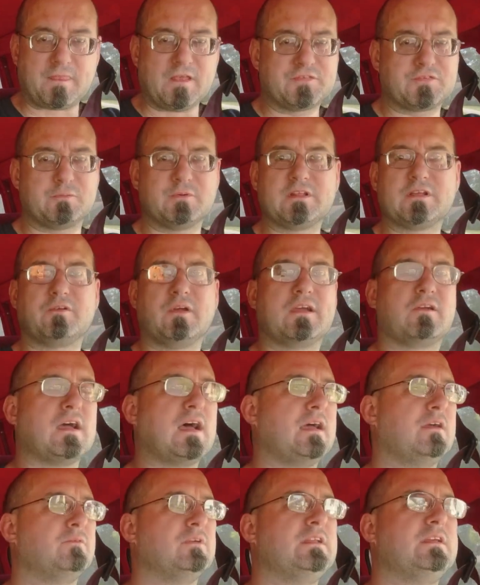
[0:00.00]
So really great
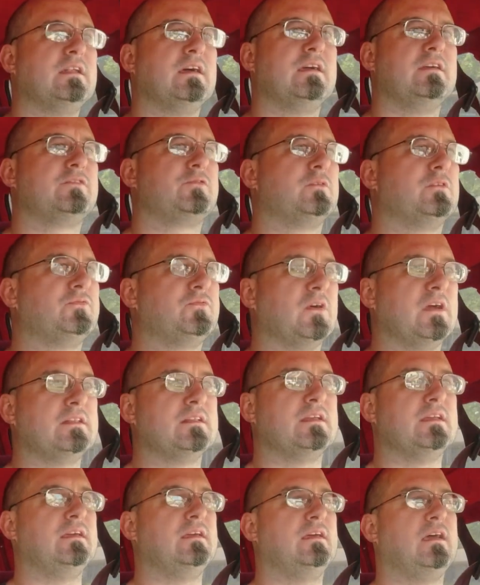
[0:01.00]
guy, really nice, real
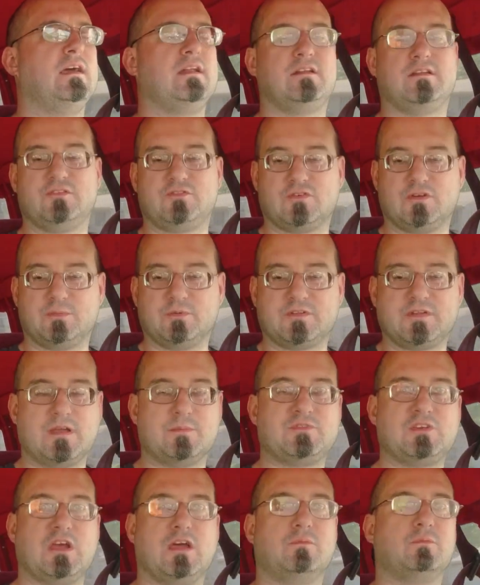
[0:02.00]
friendly. Had an enjoyable
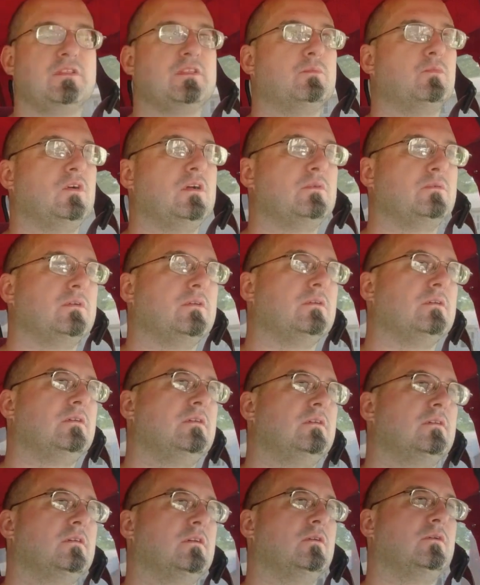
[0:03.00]
time chatting with him while we were
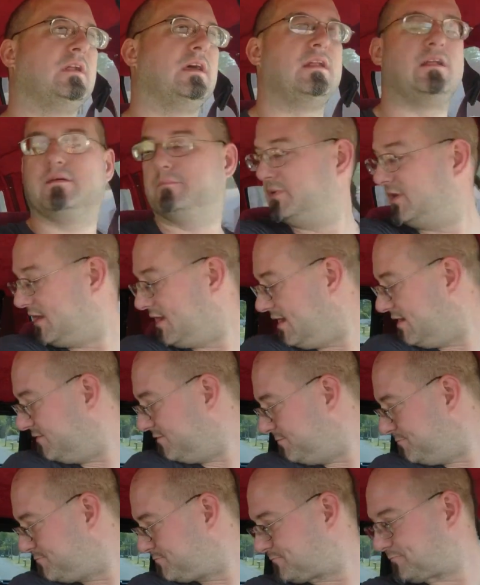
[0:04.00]
going at it. But I
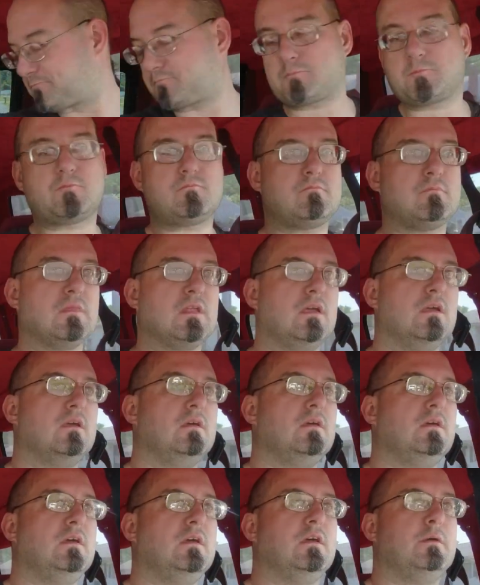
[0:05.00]
have
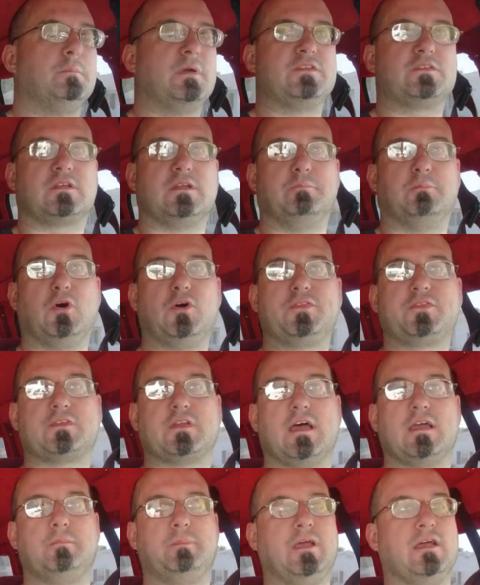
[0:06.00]
basically both
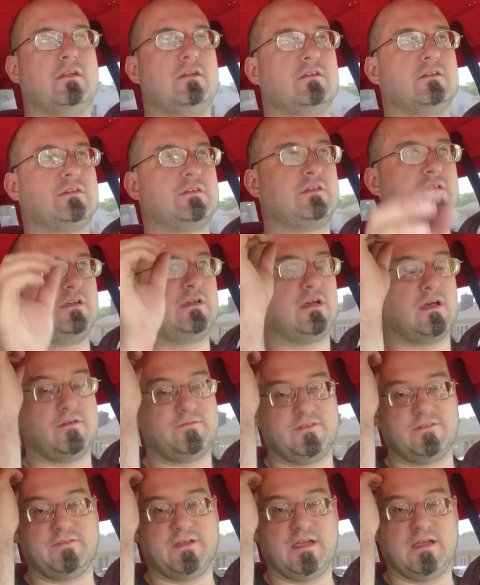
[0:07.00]
side panels
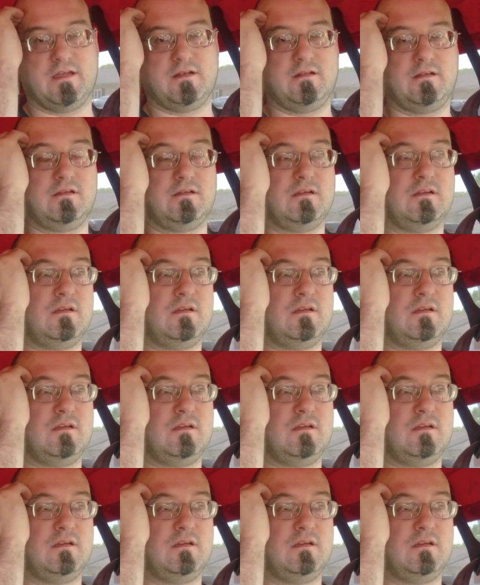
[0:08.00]
of the van,